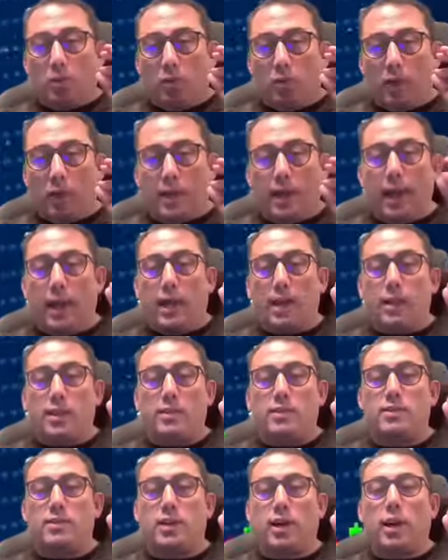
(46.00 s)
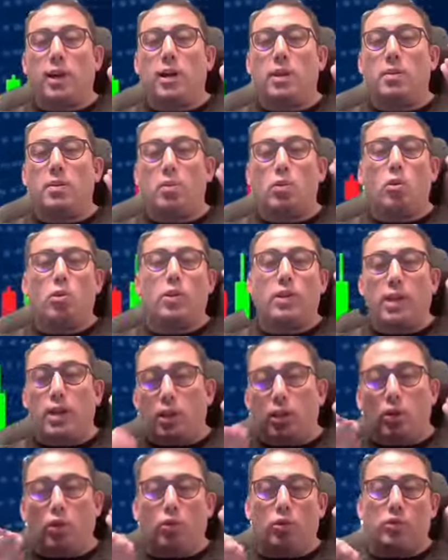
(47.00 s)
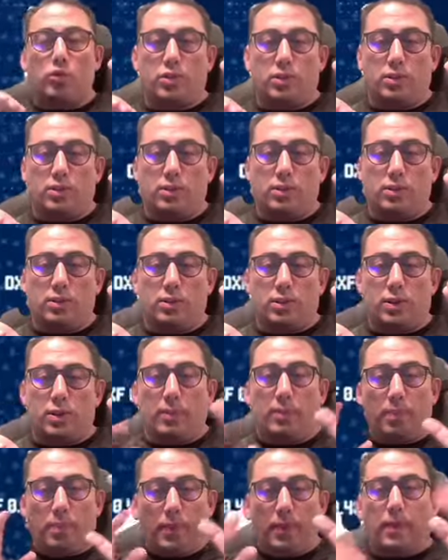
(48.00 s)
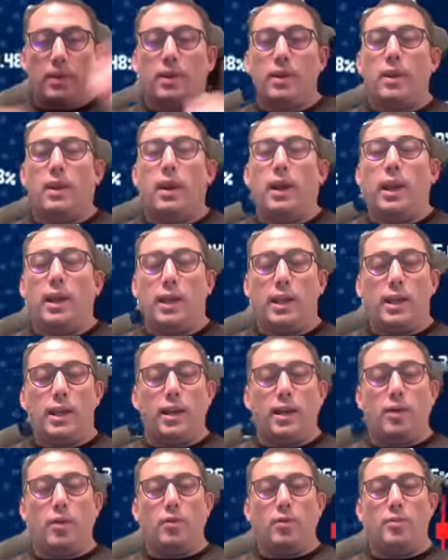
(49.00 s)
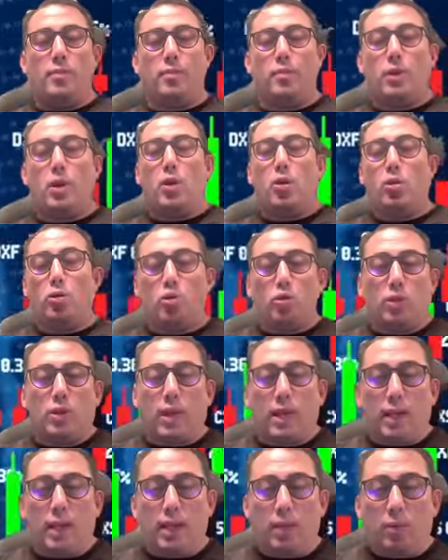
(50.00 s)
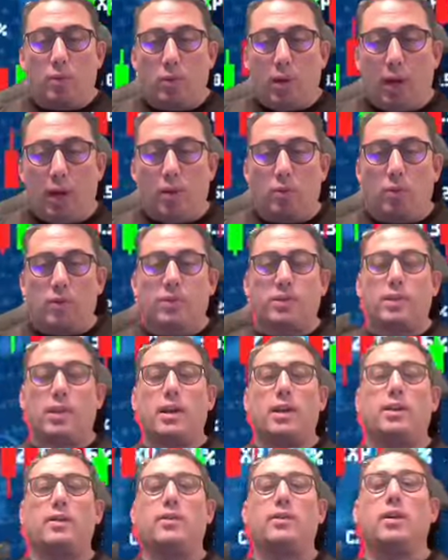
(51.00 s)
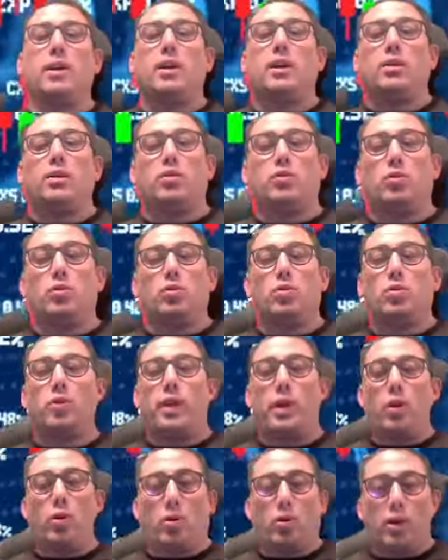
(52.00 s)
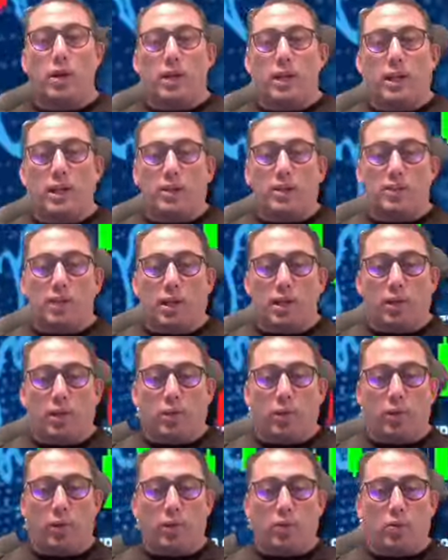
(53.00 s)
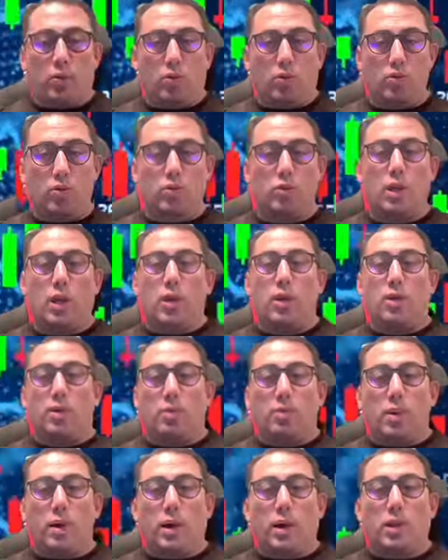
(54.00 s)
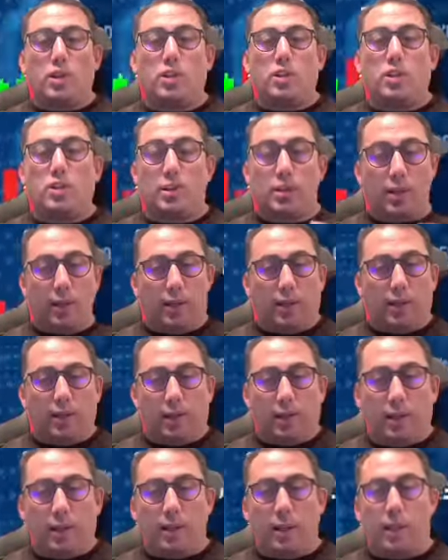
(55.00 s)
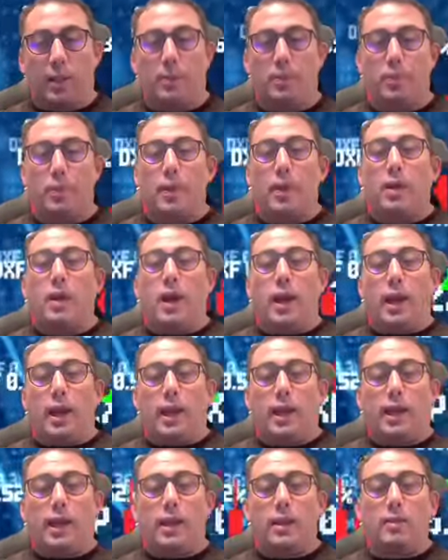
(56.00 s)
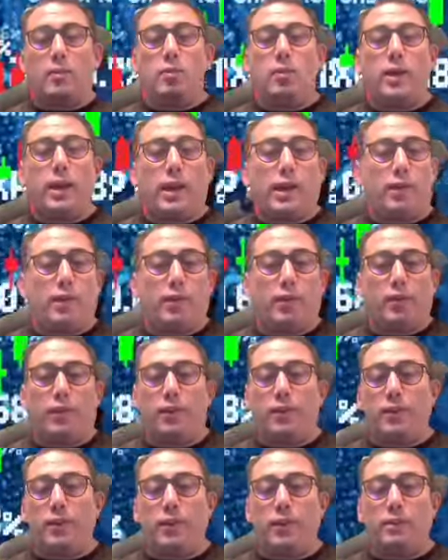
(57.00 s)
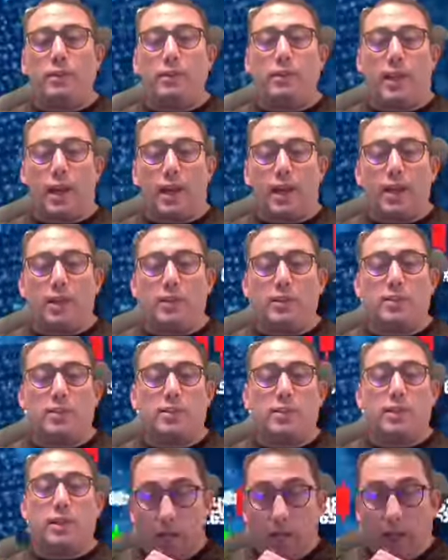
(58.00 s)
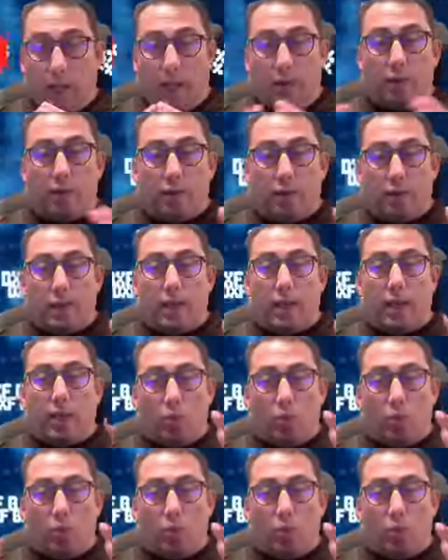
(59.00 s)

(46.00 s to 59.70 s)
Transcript: gains are more than losses. Anyhow, today I will start to reorganize our videos much detailly. Again, we have a 15 days everyday